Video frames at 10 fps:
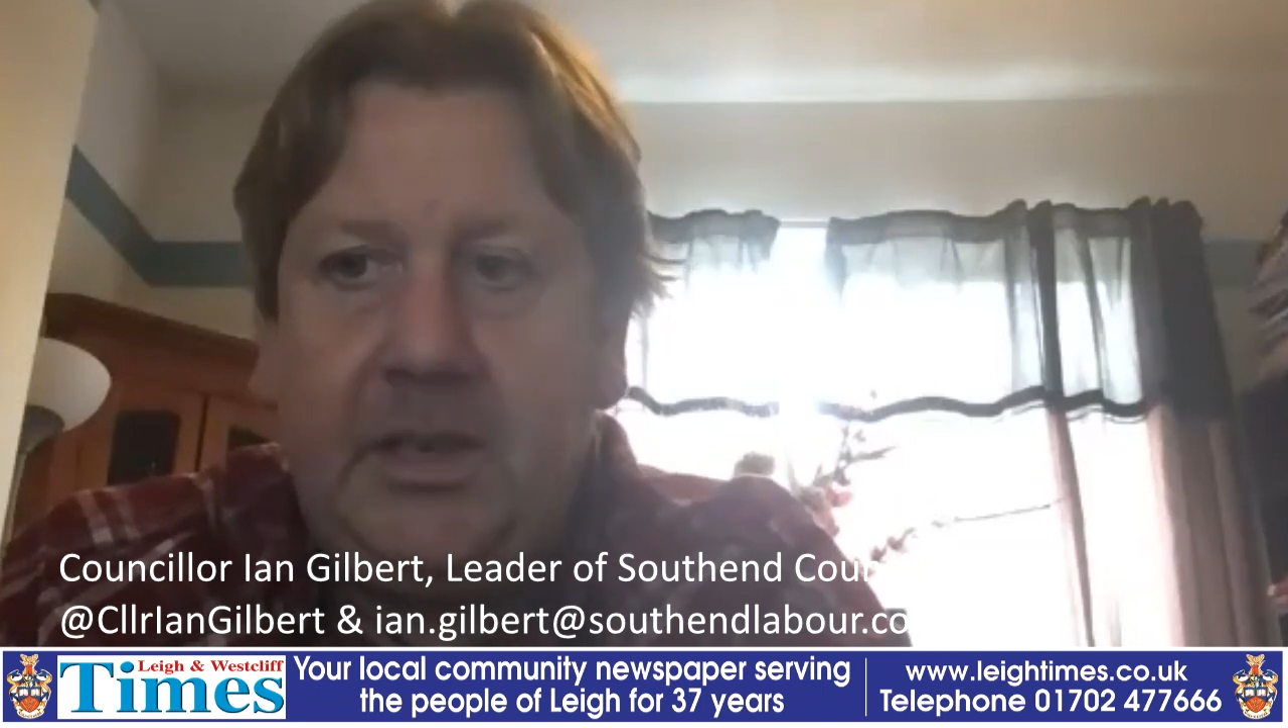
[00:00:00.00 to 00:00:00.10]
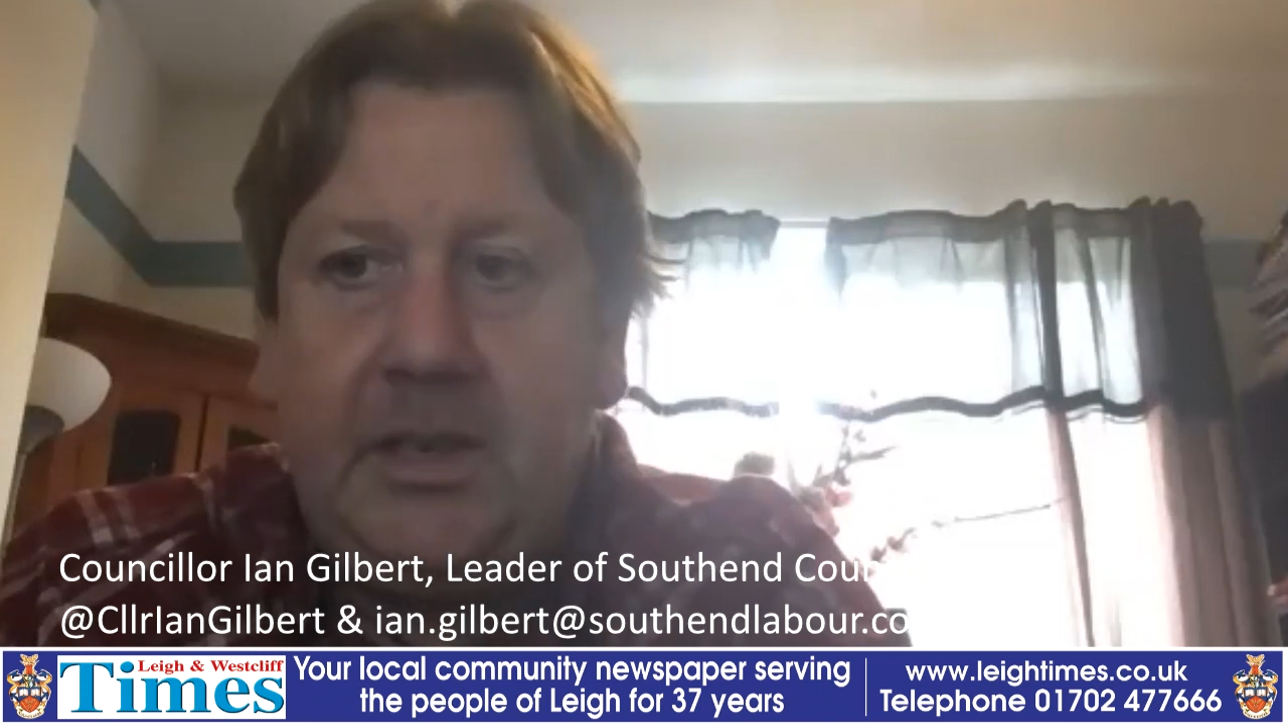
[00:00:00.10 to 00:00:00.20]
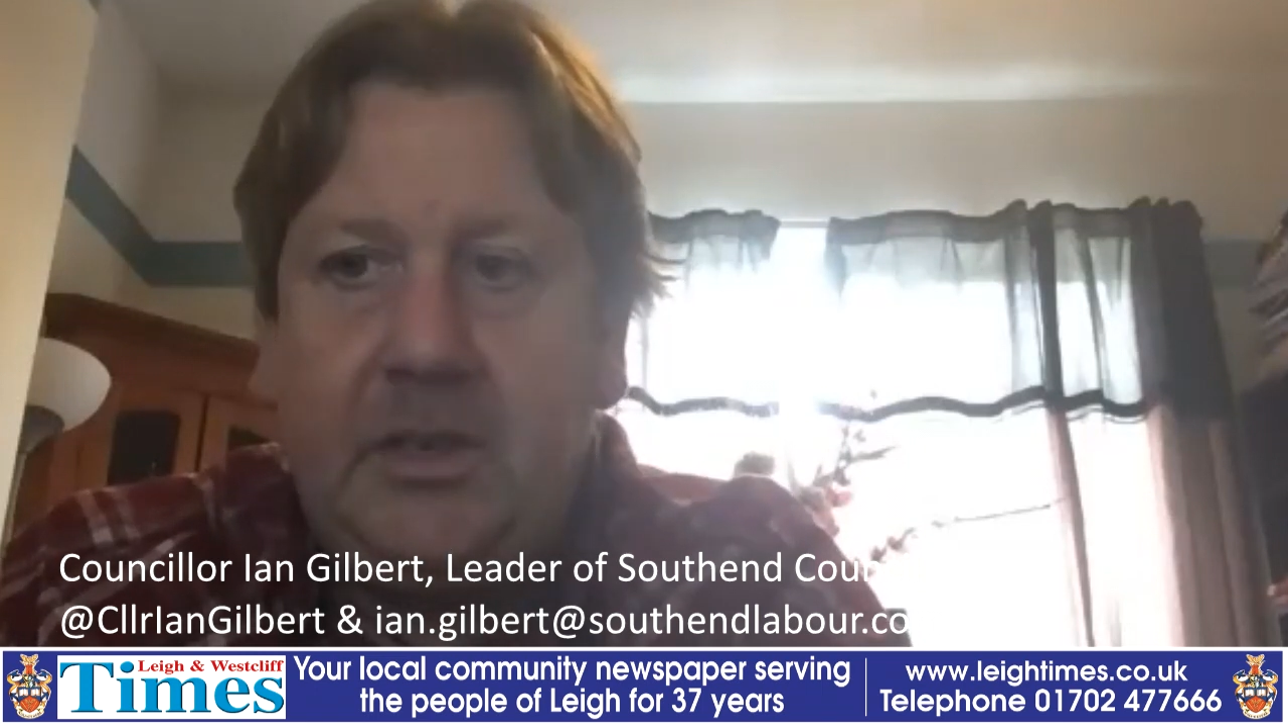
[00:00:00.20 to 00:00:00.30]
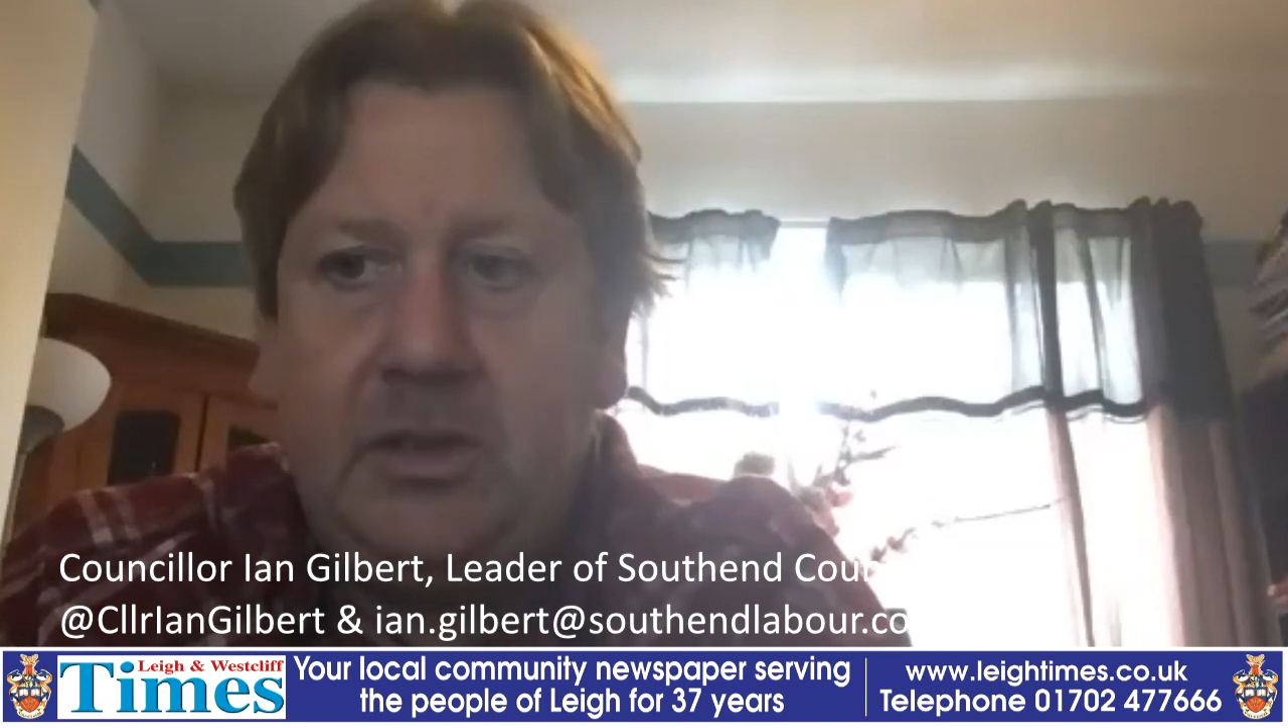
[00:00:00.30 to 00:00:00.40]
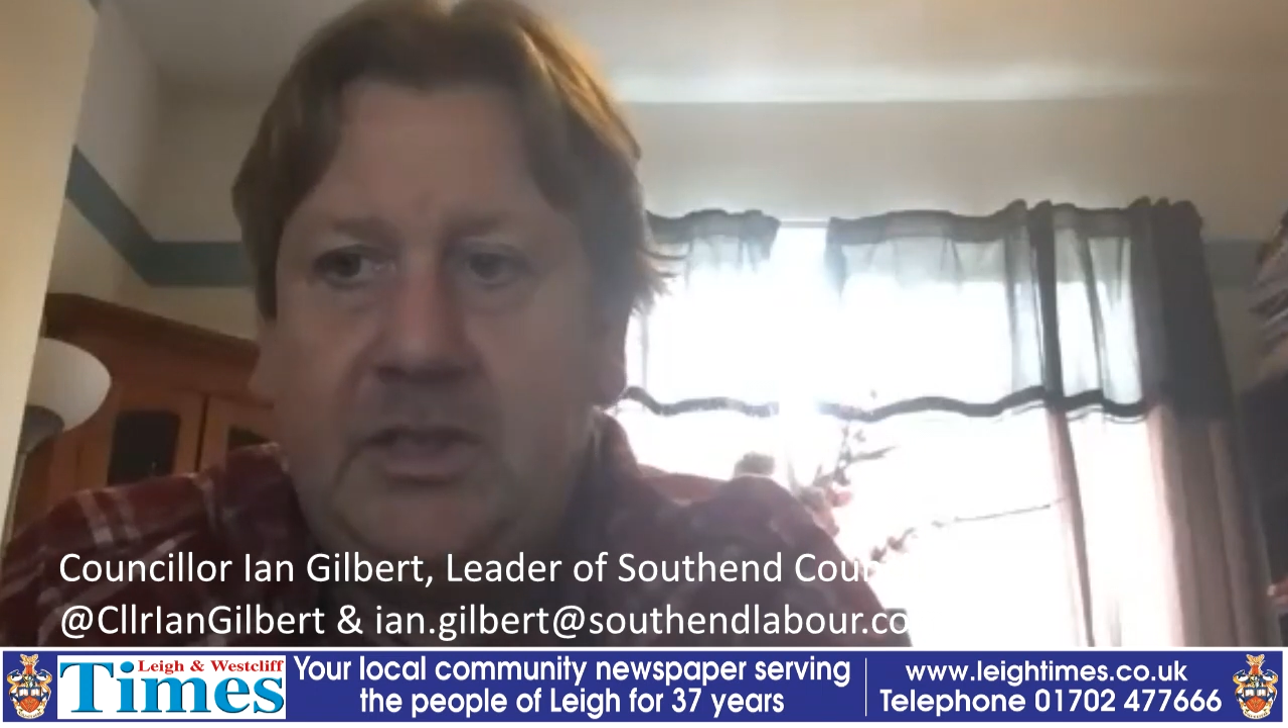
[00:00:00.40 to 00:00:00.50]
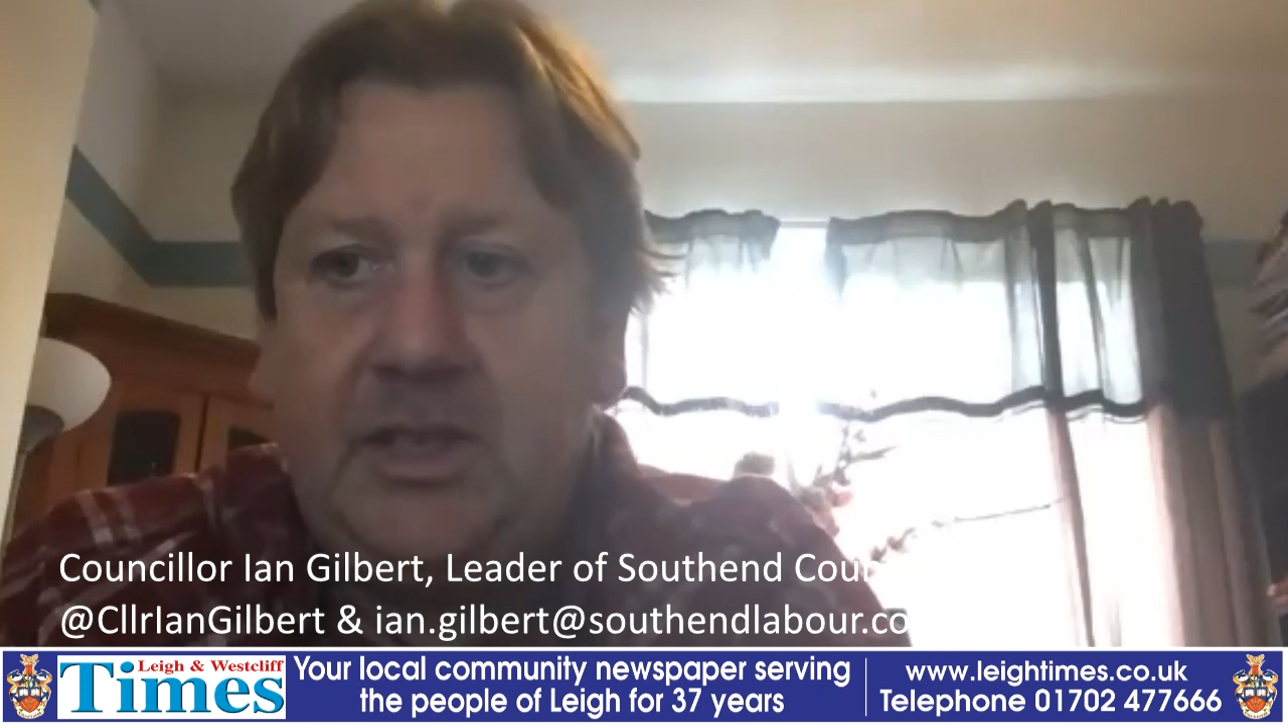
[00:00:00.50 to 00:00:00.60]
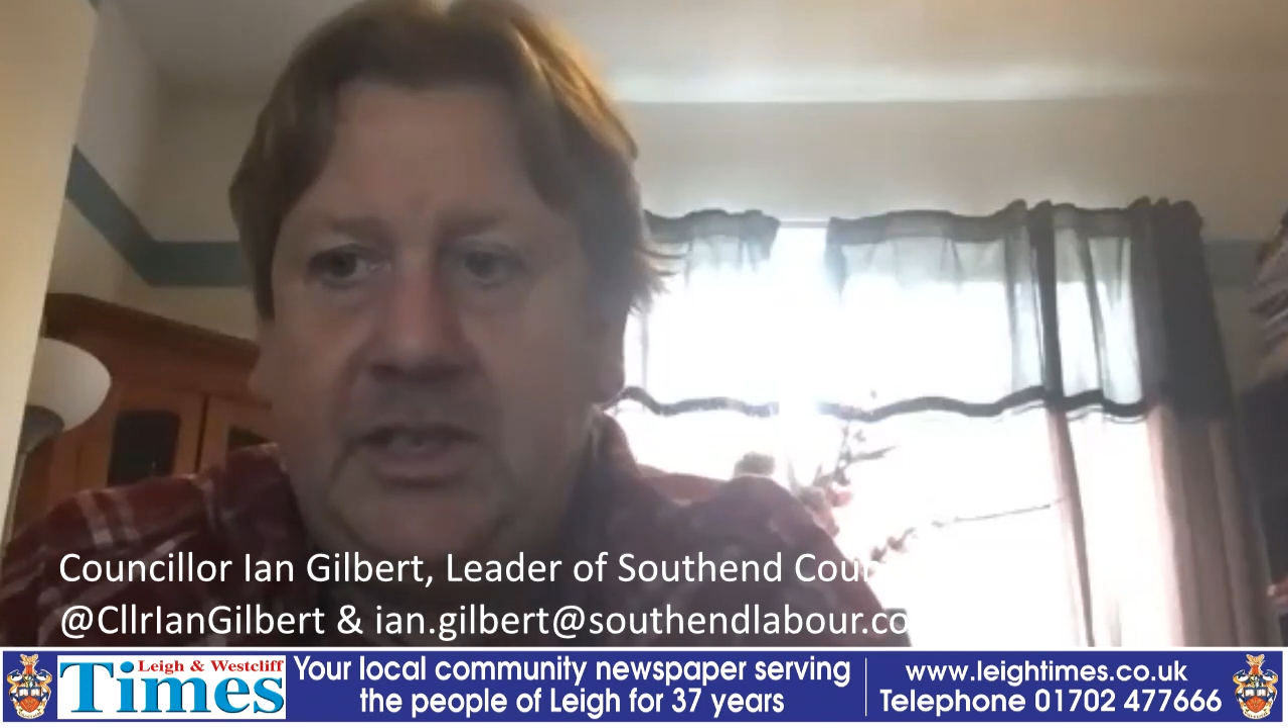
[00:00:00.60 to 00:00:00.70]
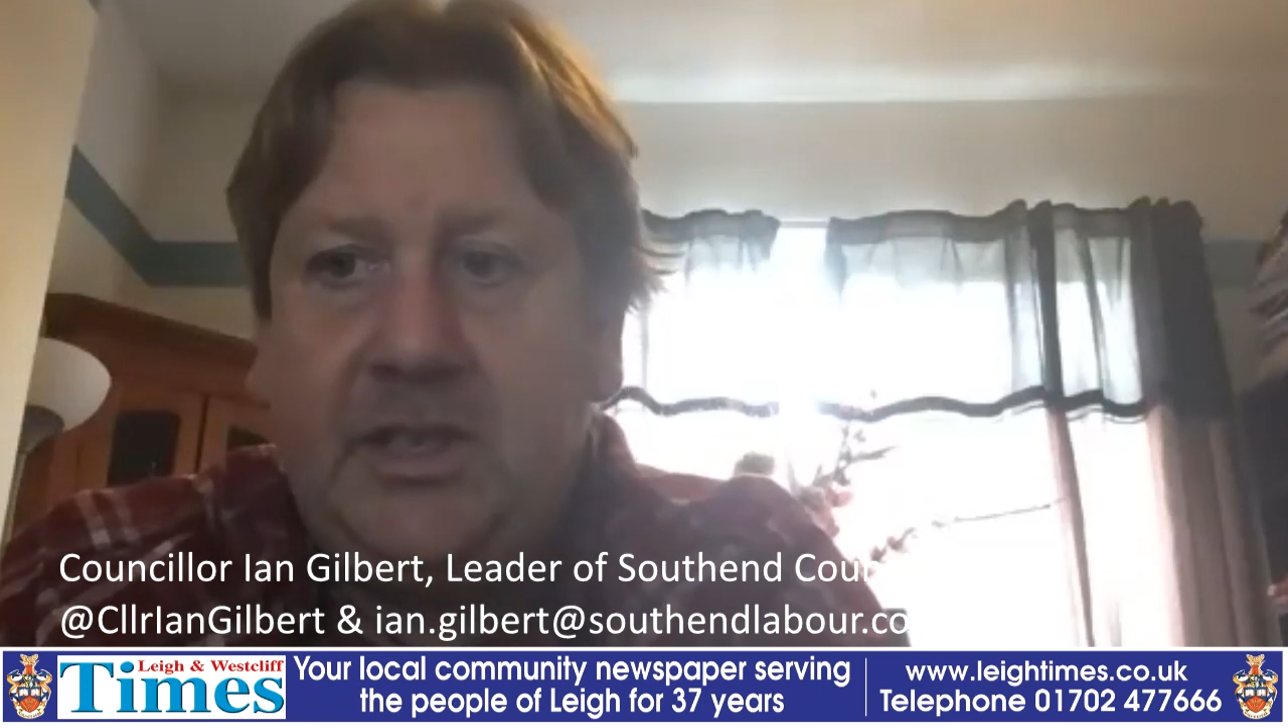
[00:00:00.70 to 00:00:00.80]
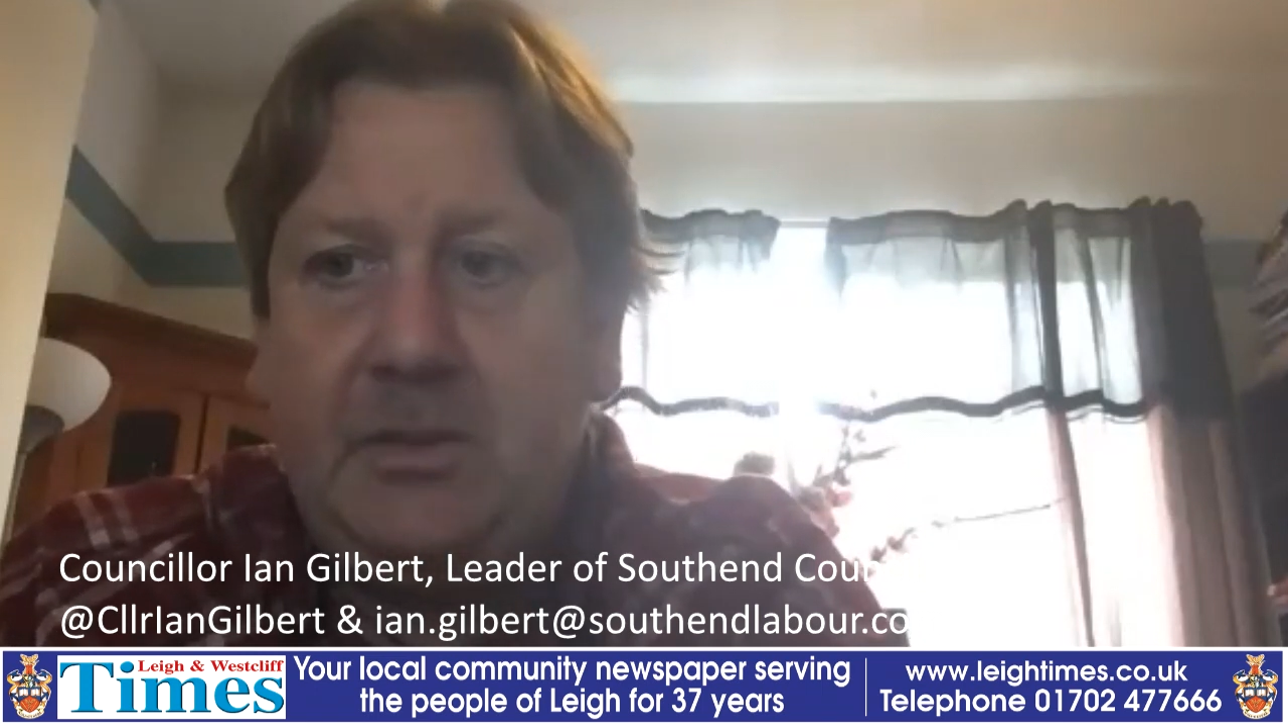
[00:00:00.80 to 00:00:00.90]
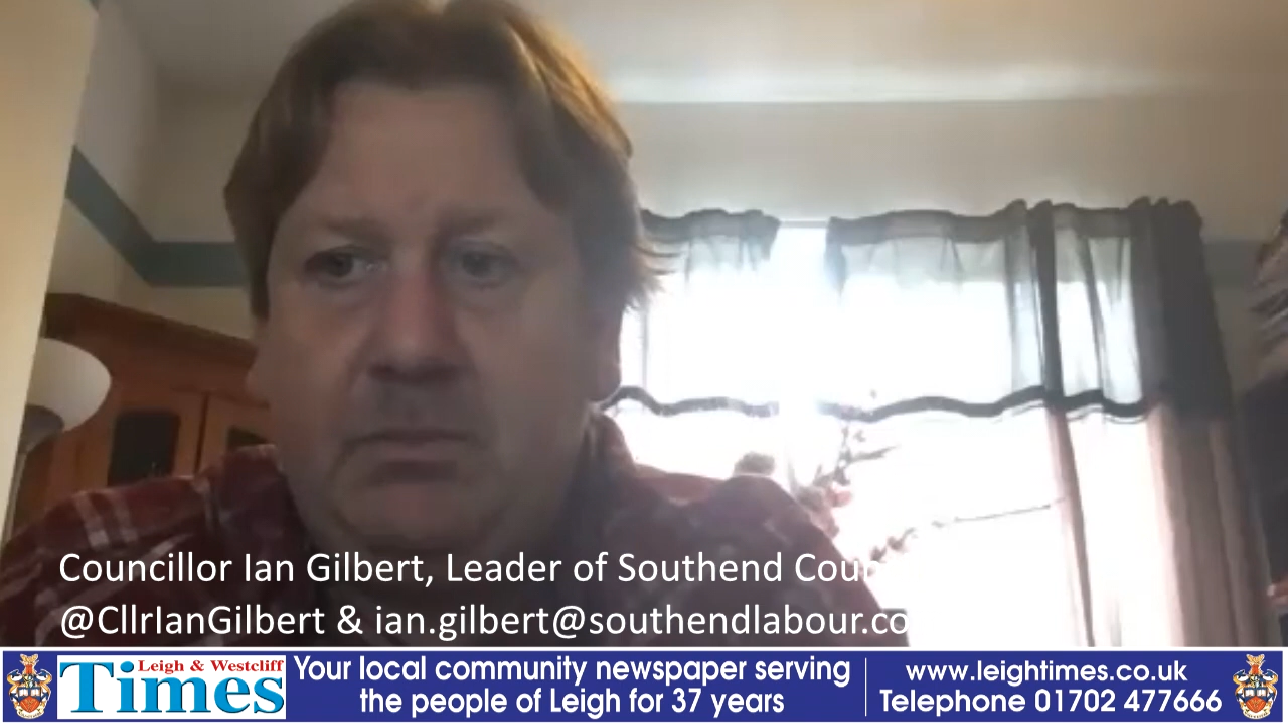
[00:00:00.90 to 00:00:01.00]
translates
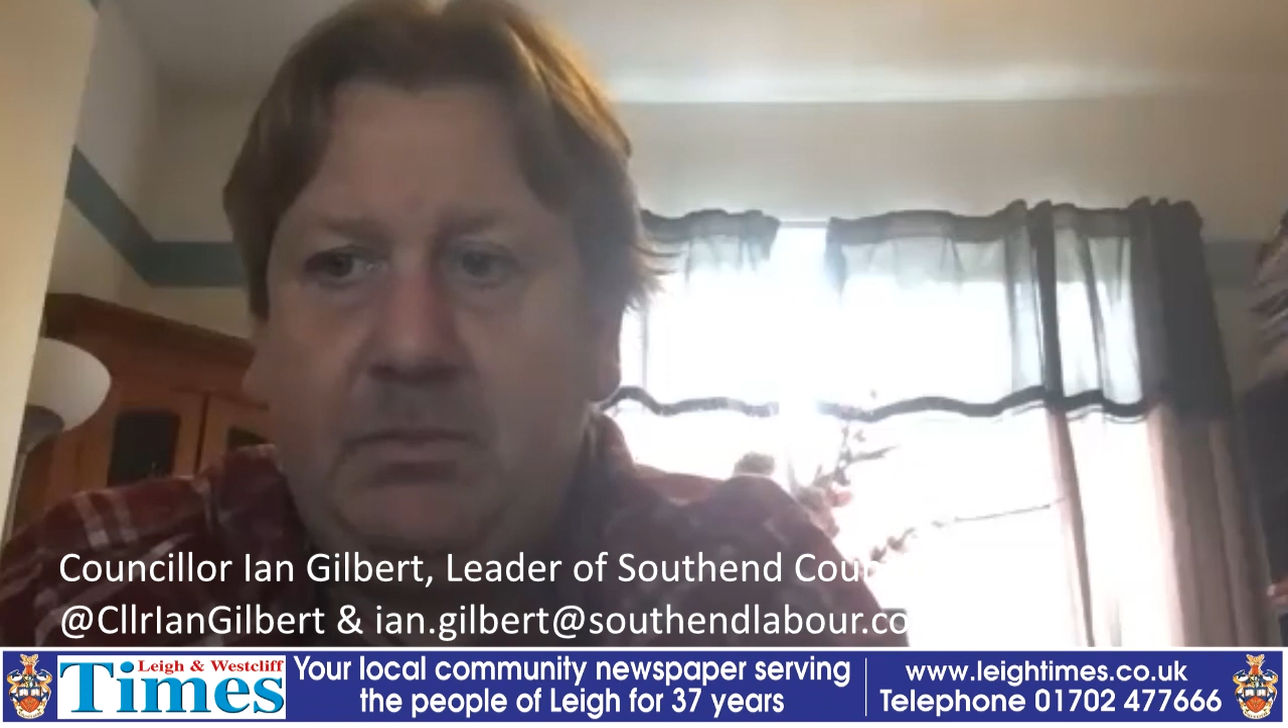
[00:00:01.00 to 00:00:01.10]
to